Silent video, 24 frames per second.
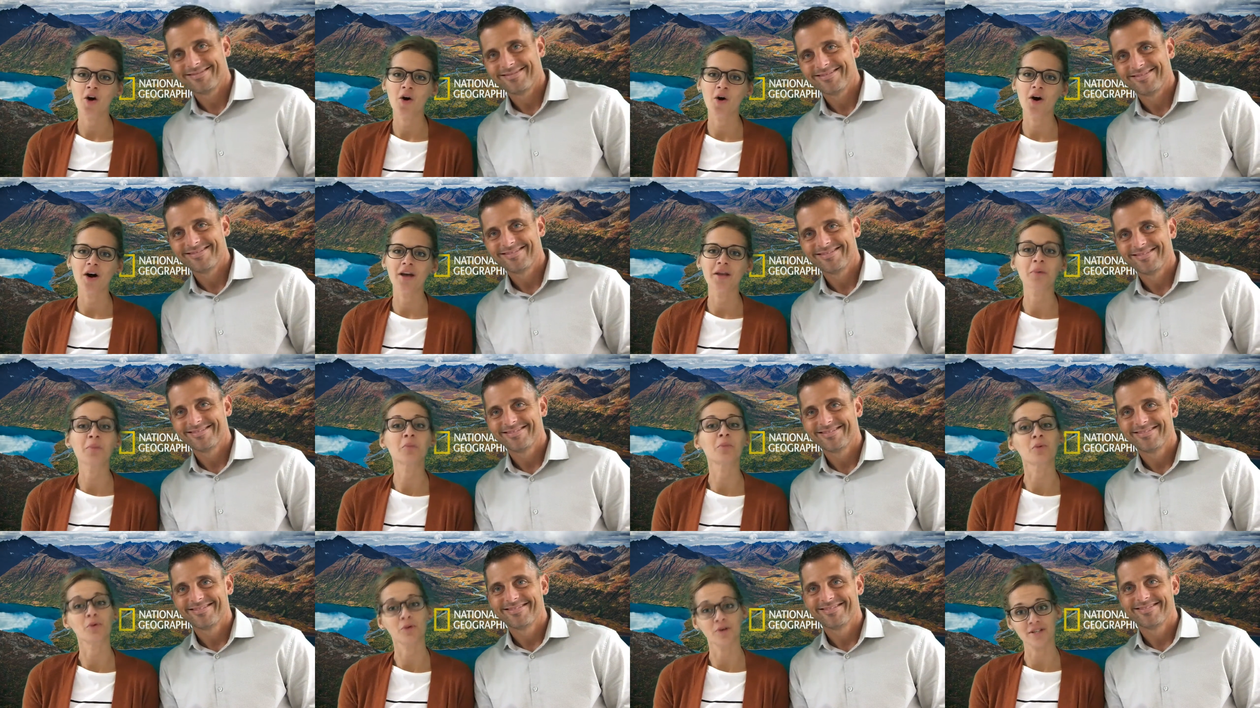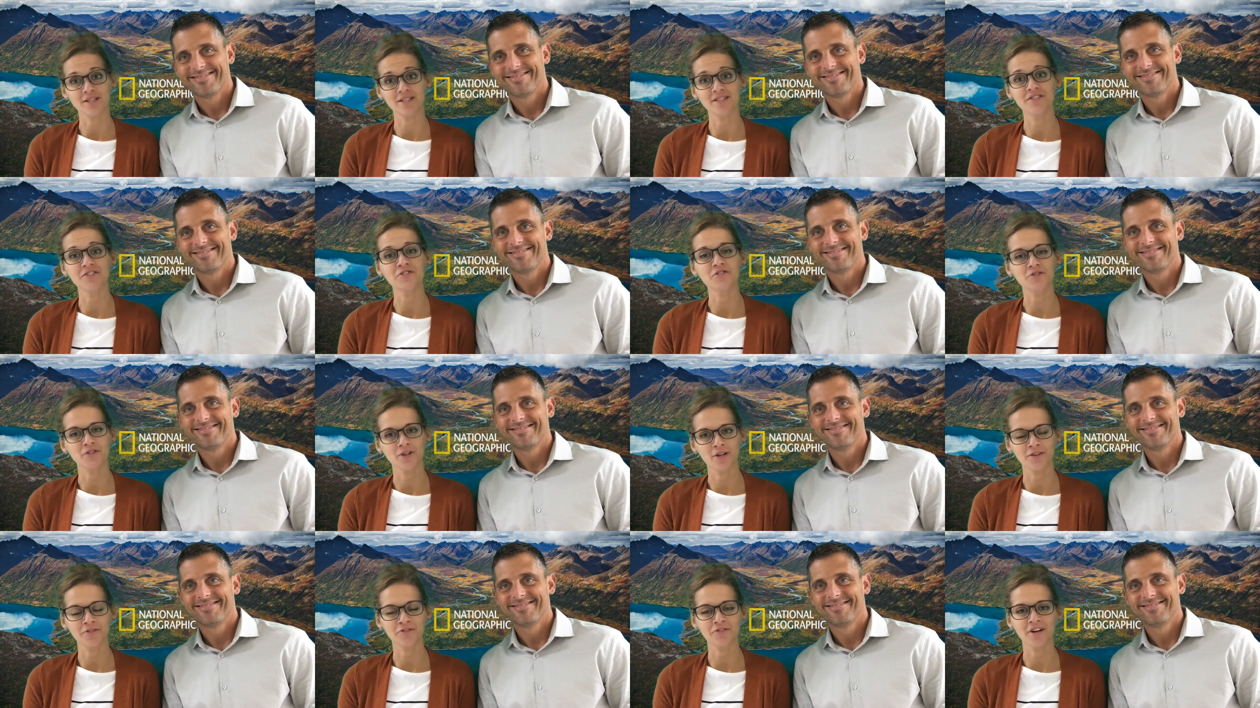Speaker 1: on poison
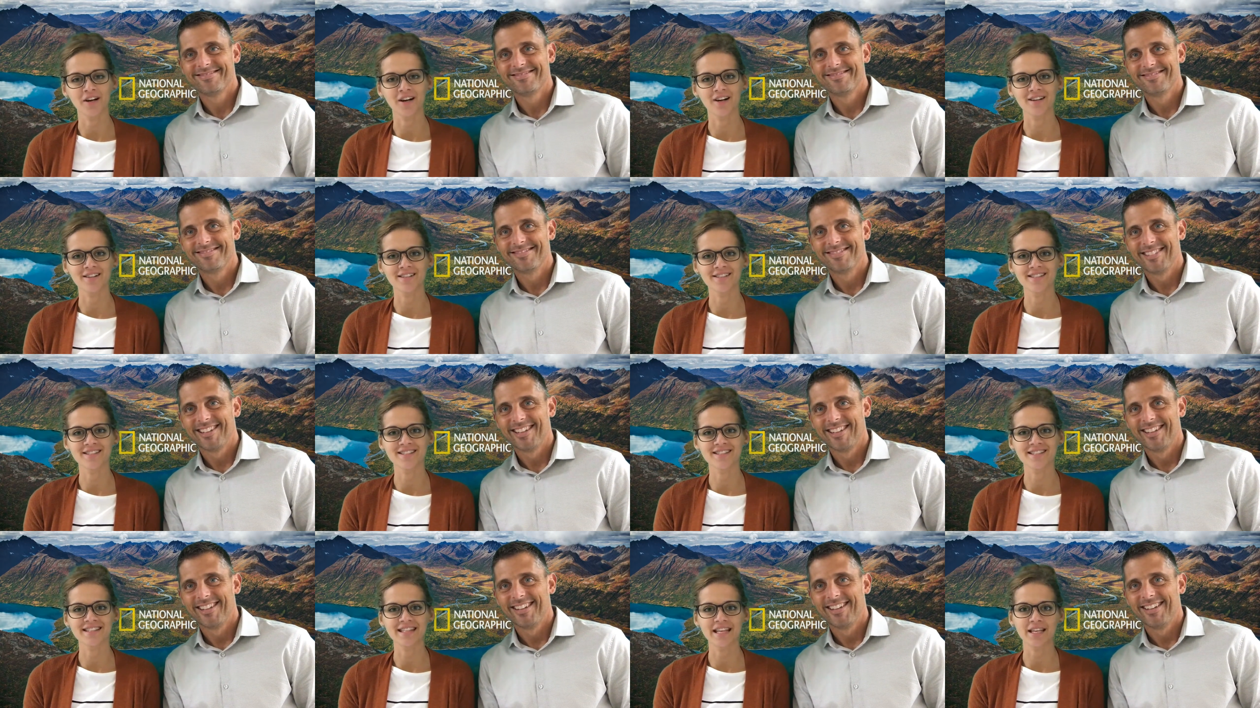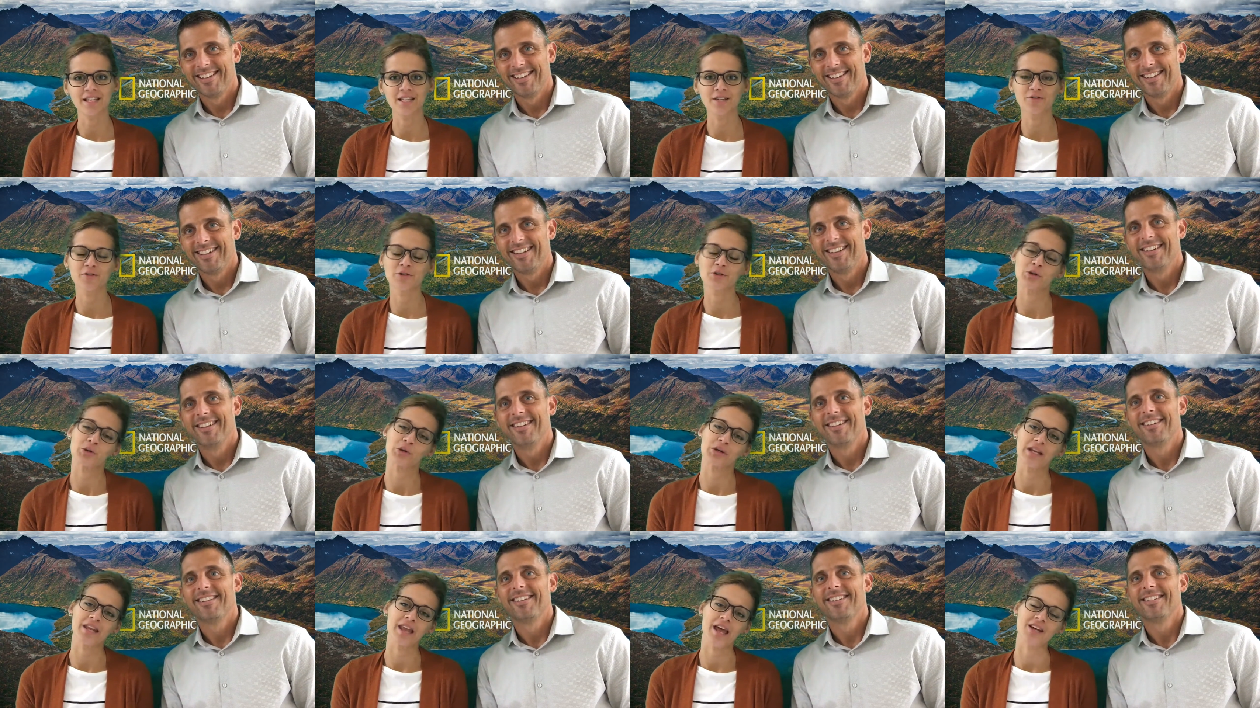dart frogs. Thank you for
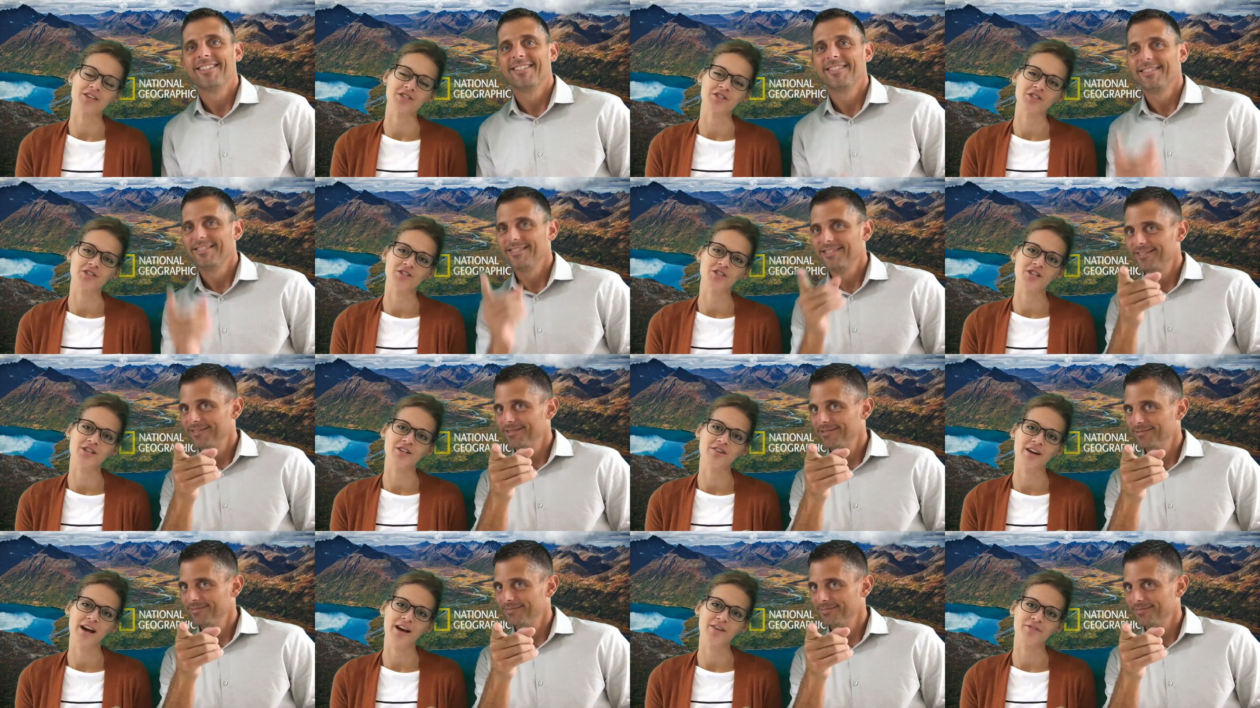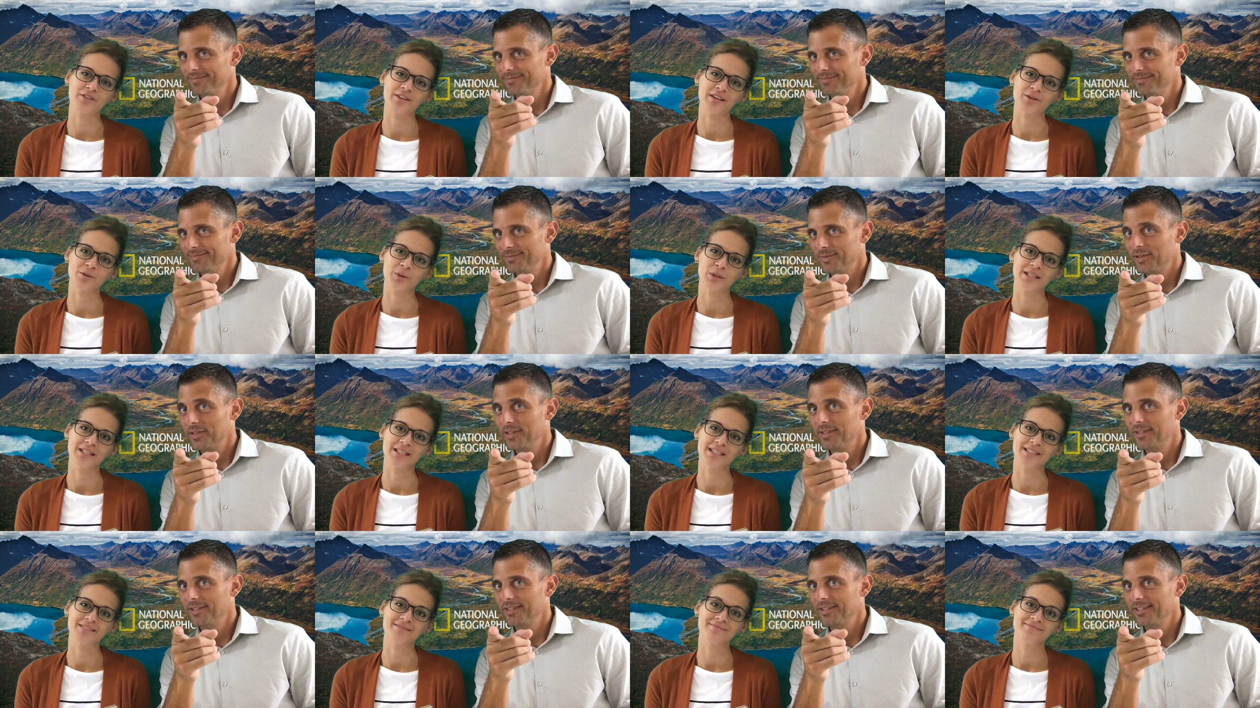joining National Geographic
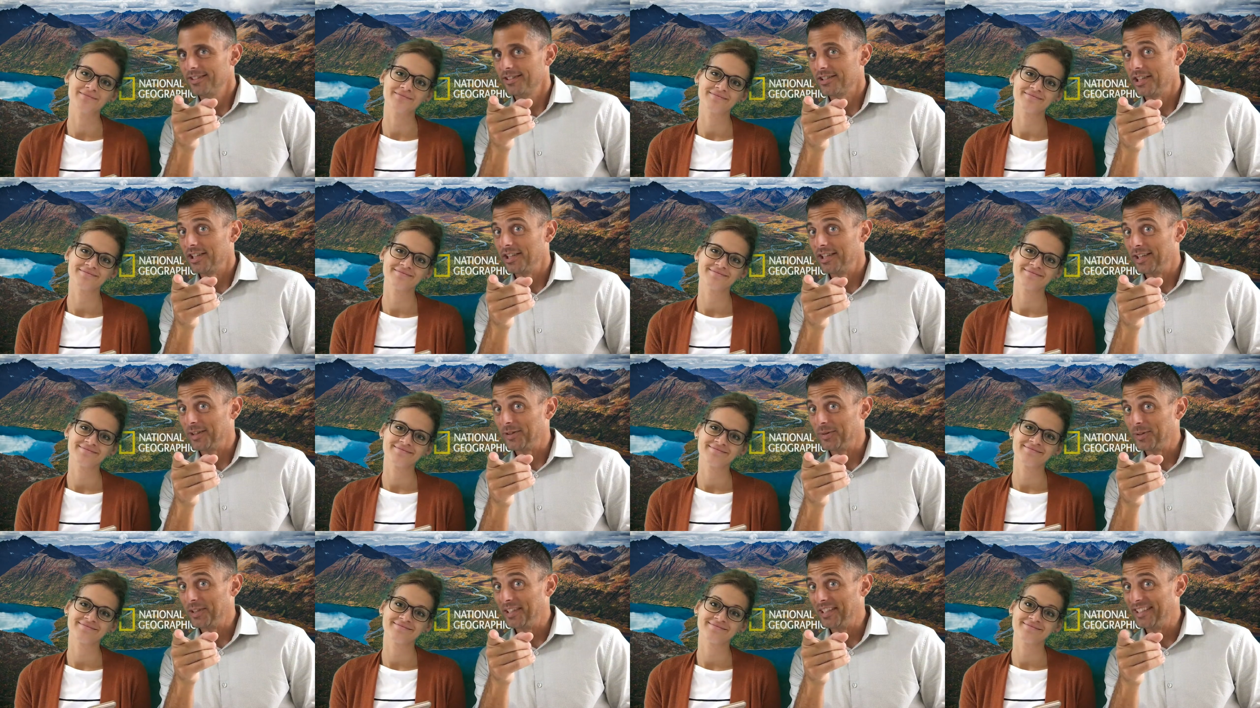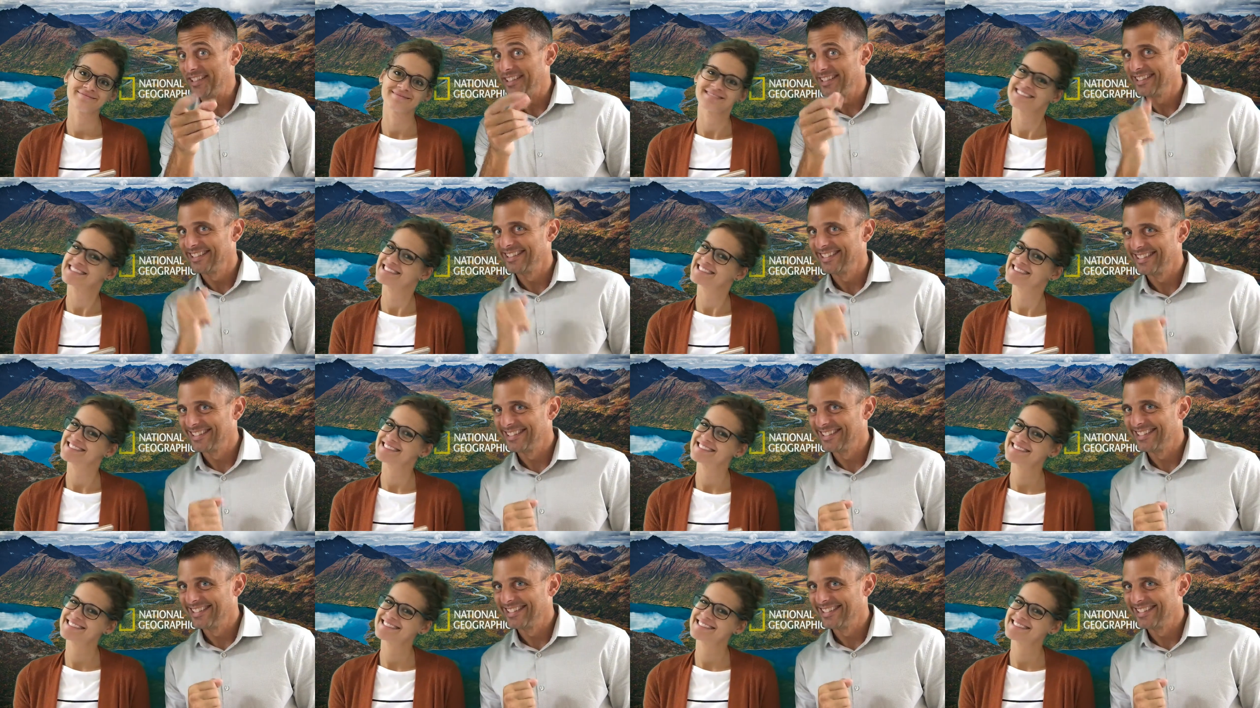Weekly.
Speaker 2: See you next week.